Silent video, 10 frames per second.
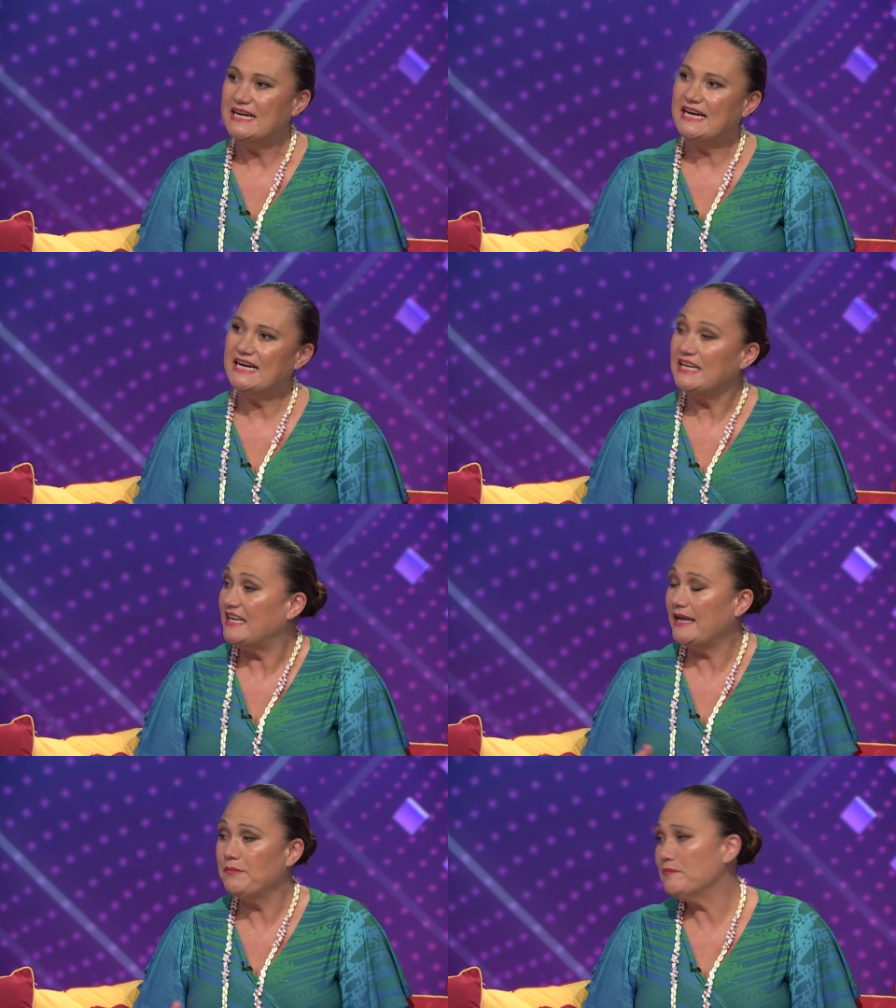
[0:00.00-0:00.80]
Uh,
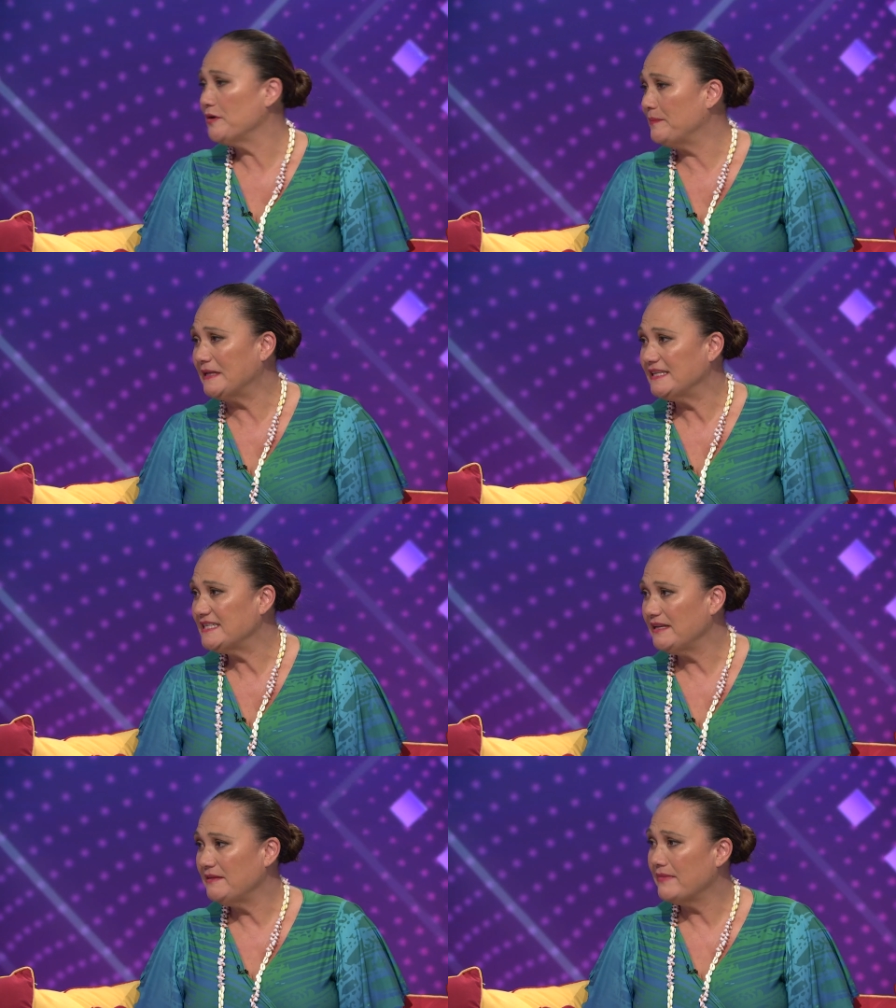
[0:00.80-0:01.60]
Labour
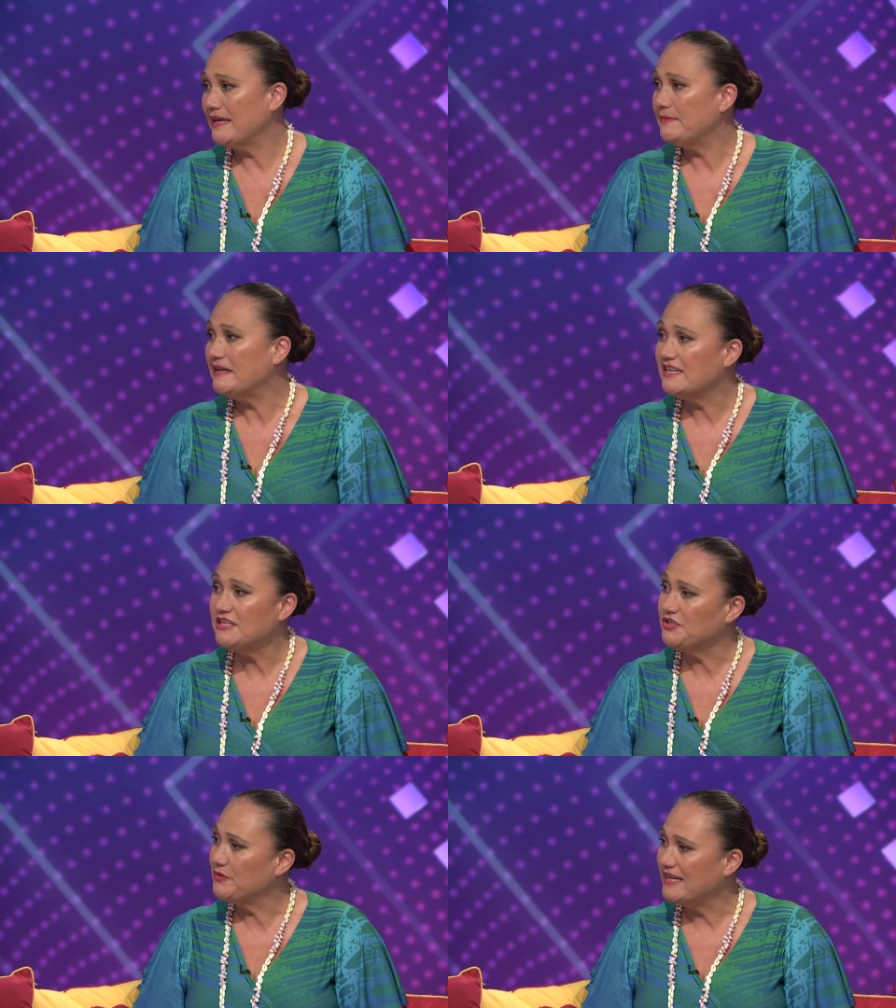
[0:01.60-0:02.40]
mobility may be an
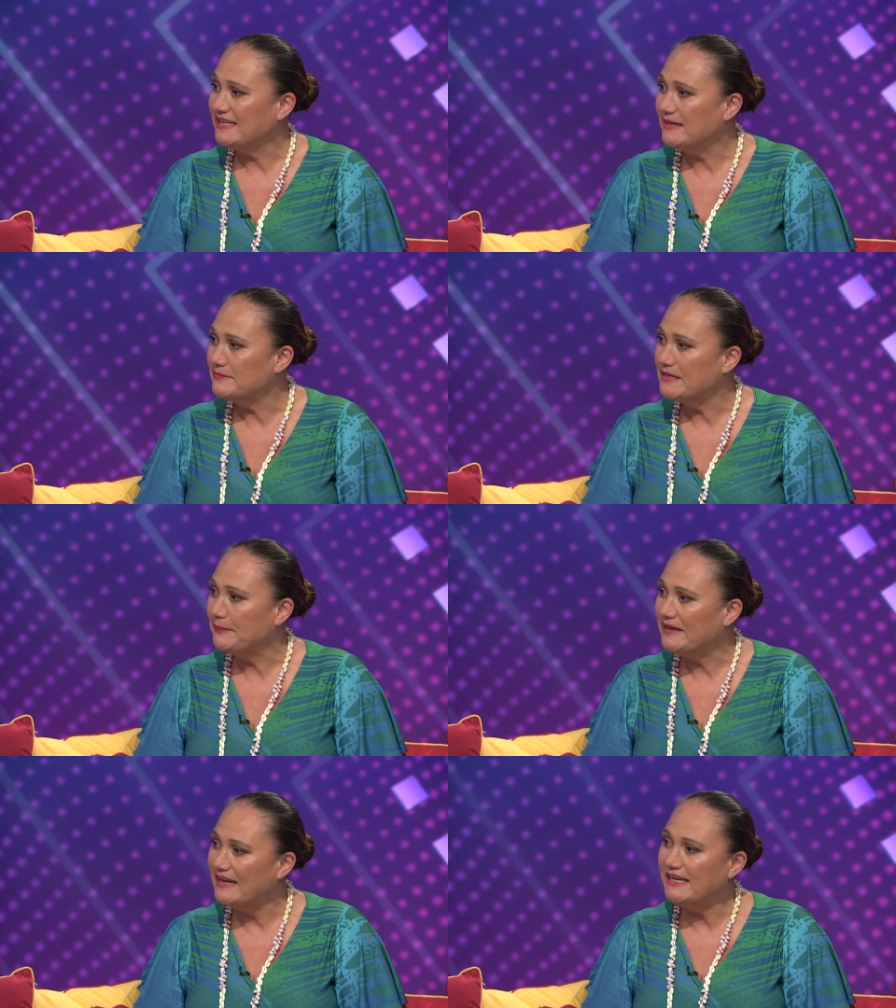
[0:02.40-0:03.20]
issue that comes
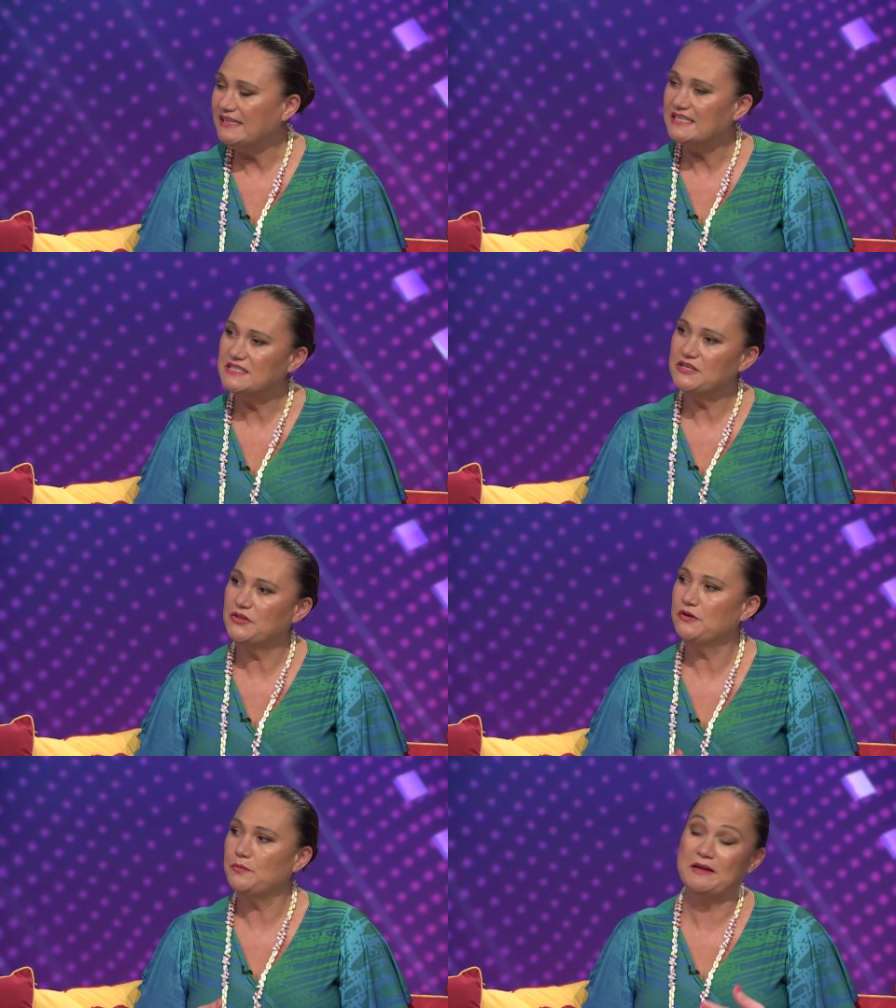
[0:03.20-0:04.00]
up again, and so
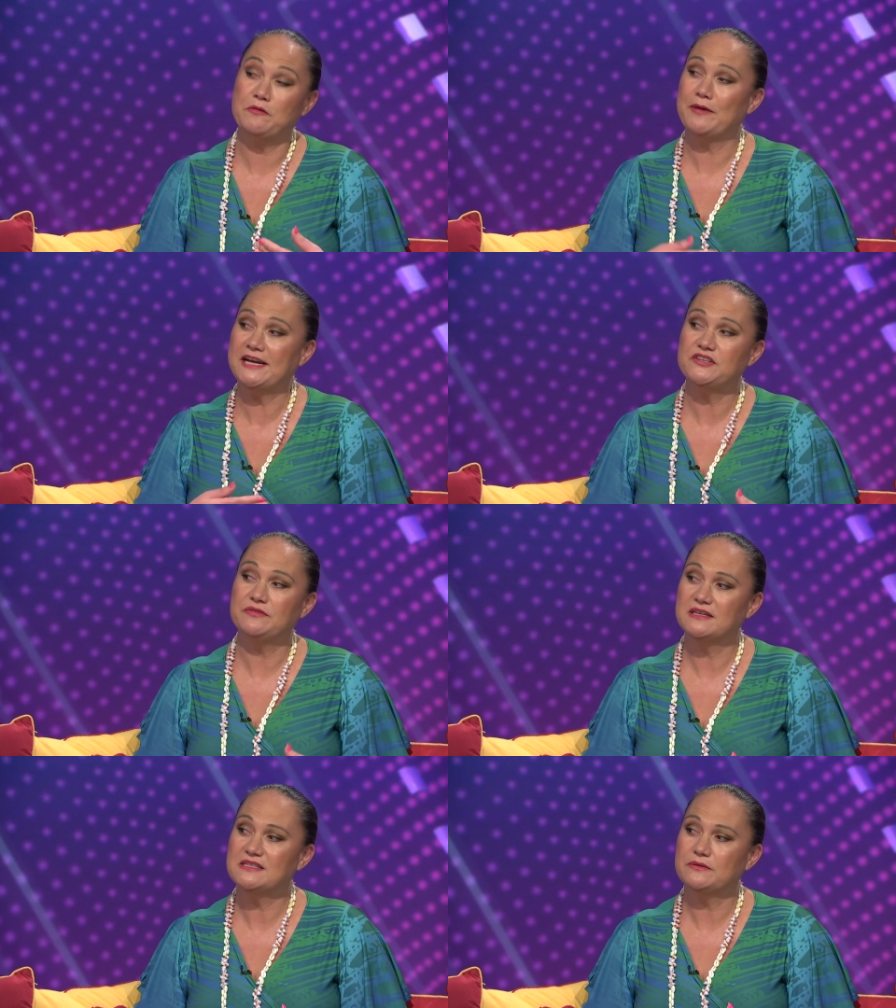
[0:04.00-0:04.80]
there'll be a range
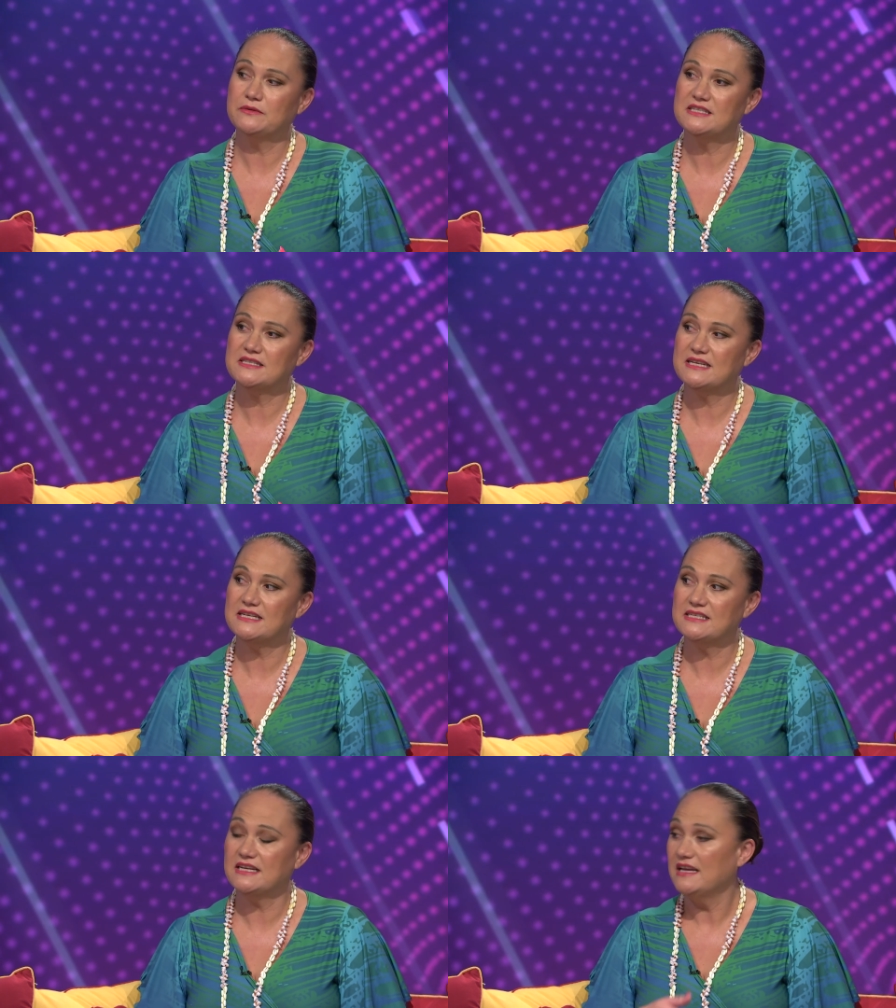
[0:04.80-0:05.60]
of things that we're
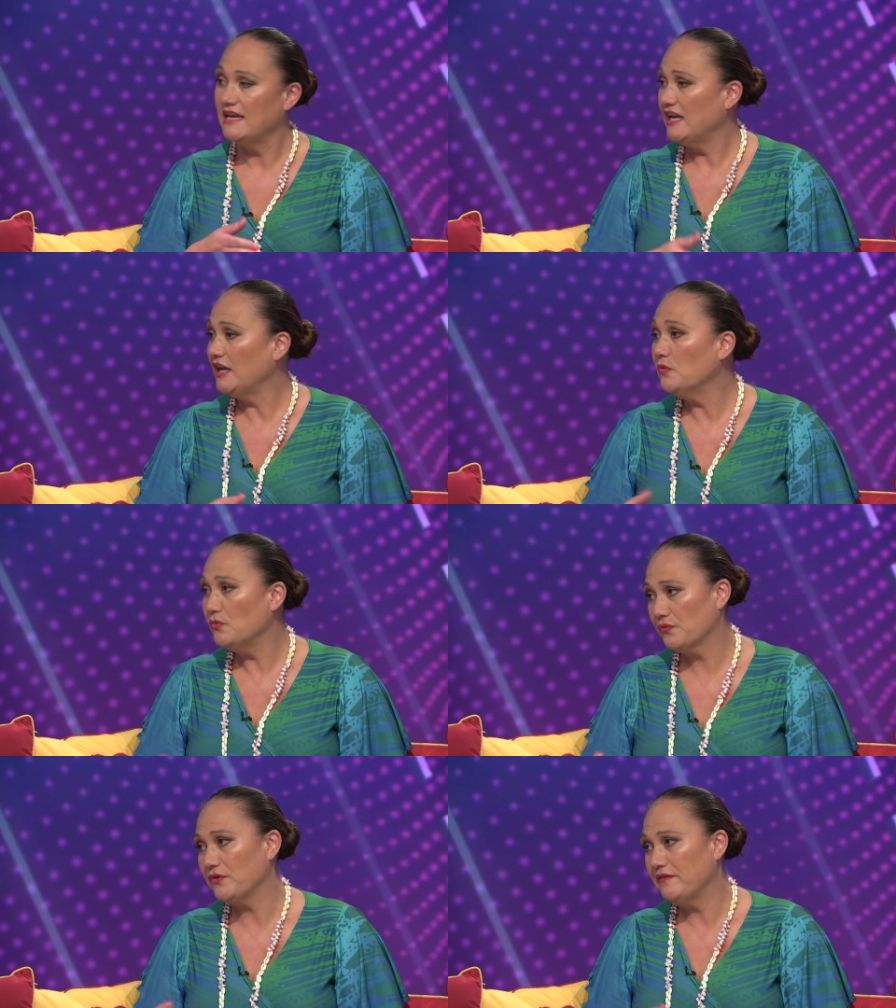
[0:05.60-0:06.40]
discussing in
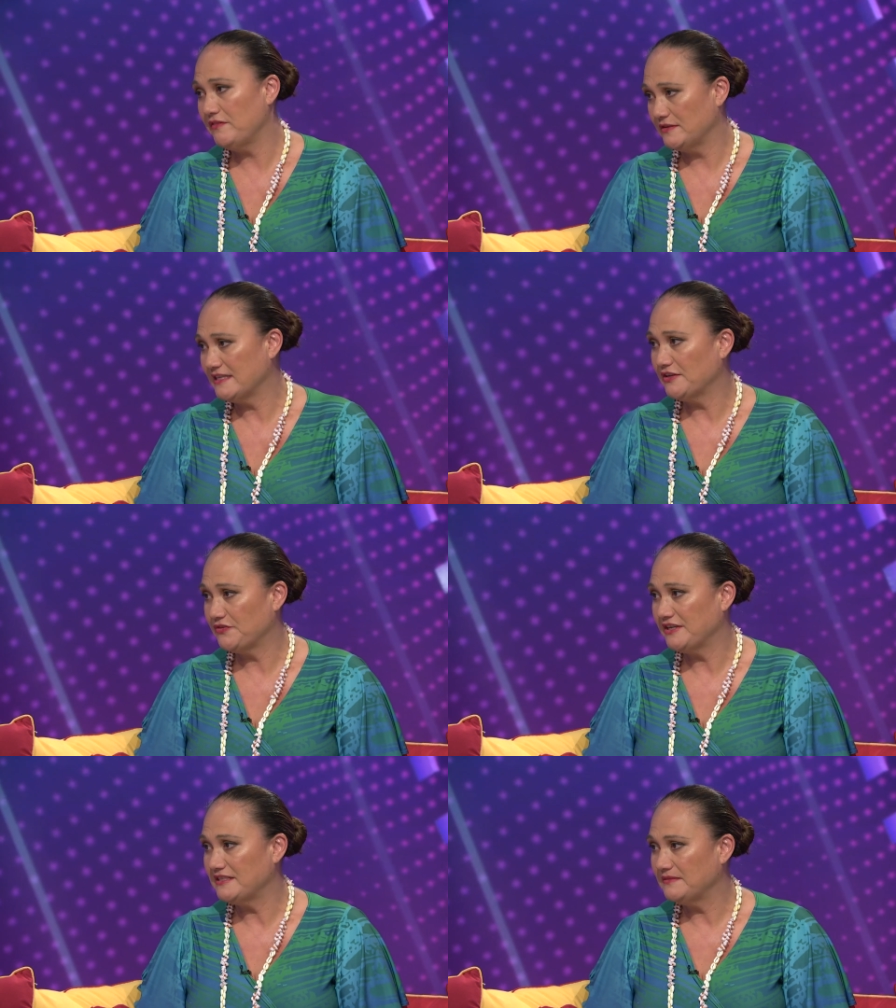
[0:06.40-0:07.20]
all three of those
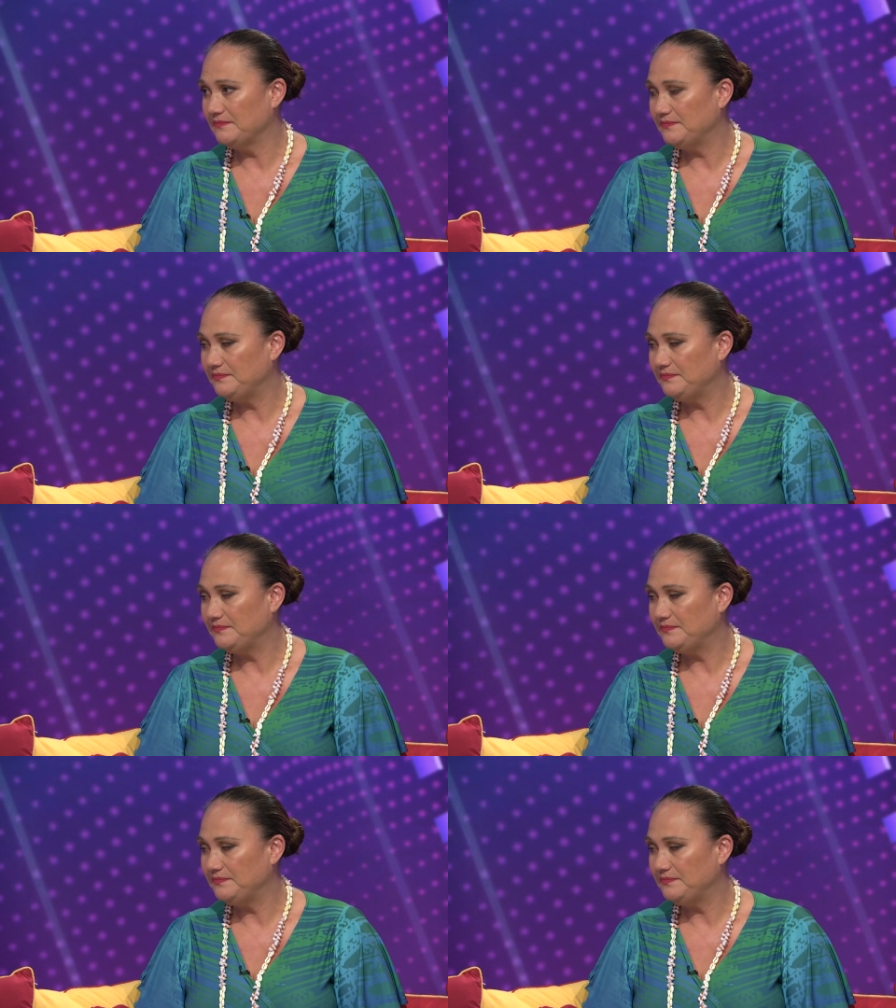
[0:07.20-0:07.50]
countries.